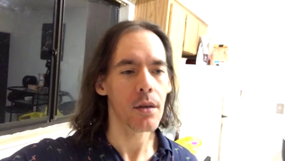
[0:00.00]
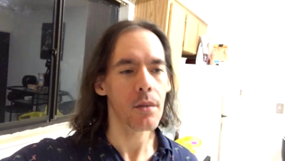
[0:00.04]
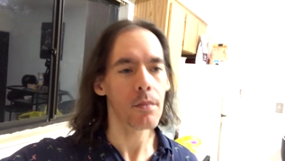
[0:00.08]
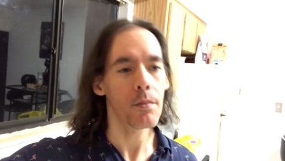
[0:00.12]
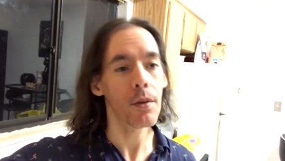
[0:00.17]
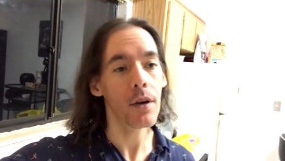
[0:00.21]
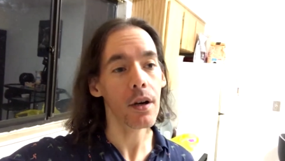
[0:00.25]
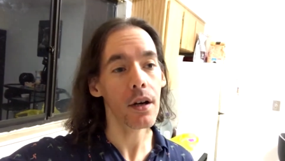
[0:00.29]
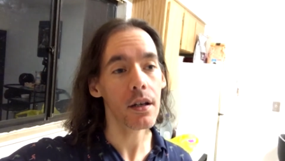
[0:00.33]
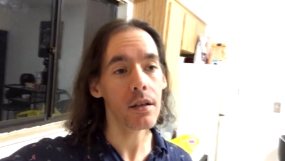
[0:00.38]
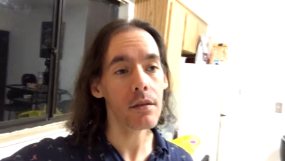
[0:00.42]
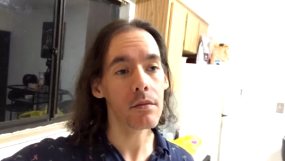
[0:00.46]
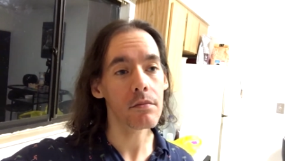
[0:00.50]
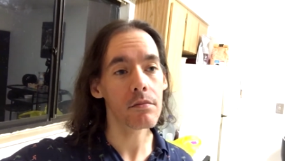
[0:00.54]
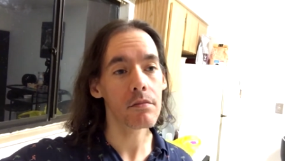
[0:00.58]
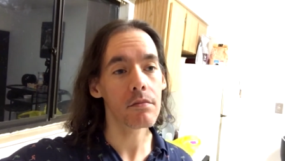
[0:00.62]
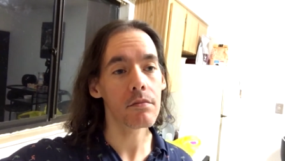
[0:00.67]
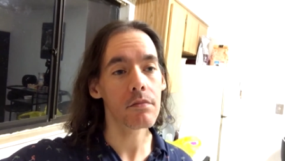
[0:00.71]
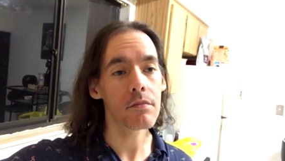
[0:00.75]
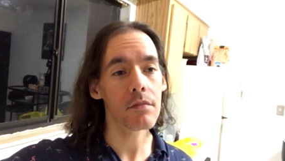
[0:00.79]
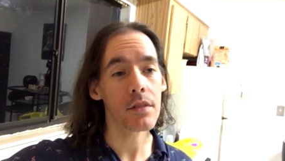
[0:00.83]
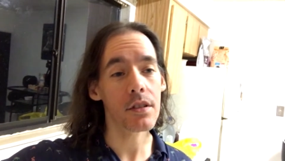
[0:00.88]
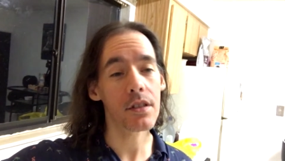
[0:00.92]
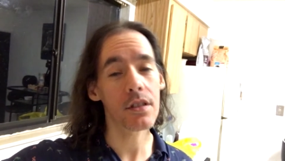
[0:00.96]
but
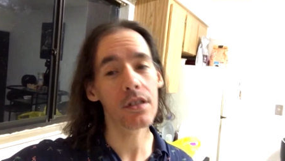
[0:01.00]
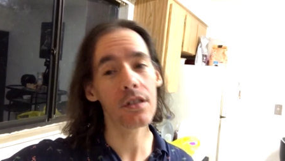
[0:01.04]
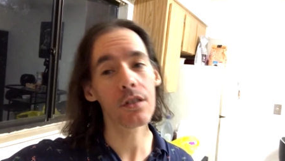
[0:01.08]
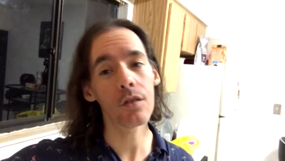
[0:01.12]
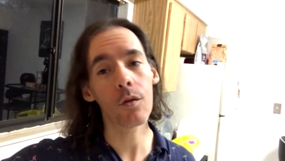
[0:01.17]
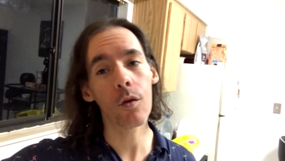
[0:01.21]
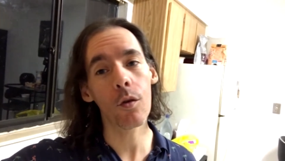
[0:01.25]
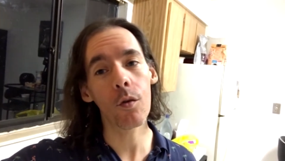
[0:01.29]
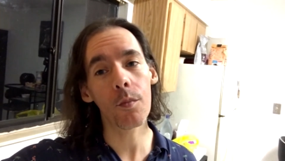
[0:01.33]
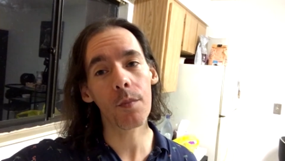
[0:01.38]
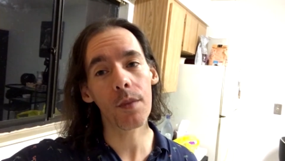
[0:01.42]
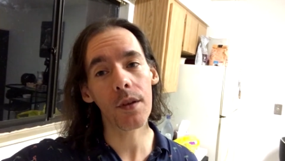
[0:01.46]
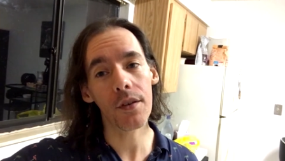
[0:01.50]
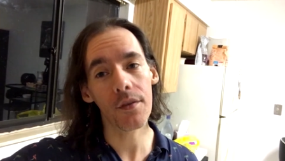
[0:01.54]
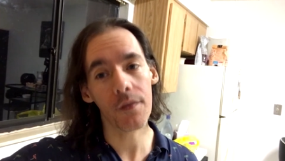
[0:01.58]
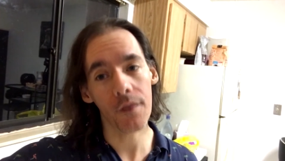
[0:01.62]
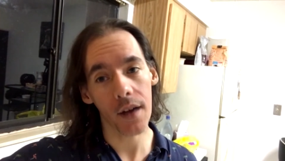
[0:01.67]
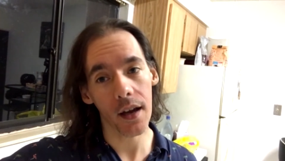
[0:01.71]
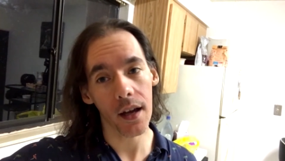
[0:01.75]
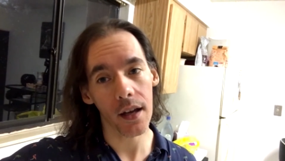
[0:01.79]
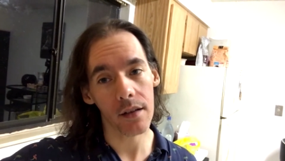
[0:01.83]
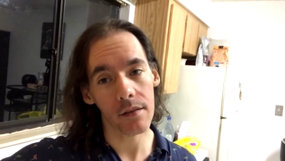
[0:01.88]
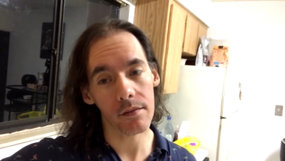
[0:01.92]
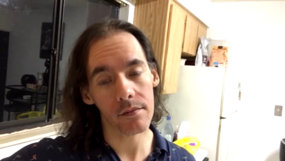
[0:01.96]
it still won't be a
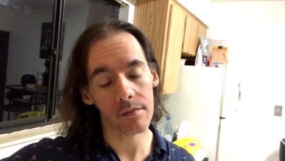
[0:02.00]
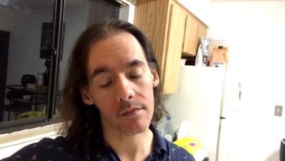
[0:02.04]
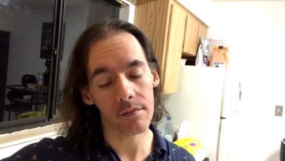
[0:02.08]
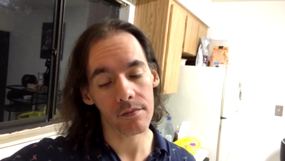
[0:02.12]
vet.